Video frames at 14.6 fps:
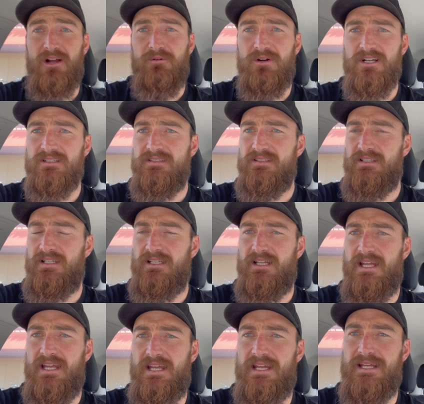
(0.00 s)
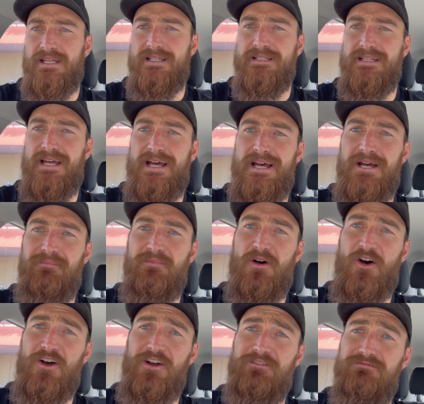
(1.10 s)
Works, and
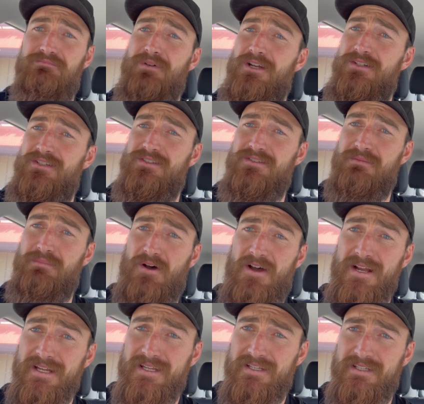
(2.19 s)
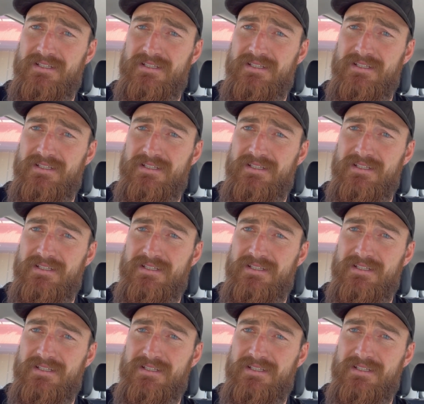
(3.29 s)
I've purchased a bike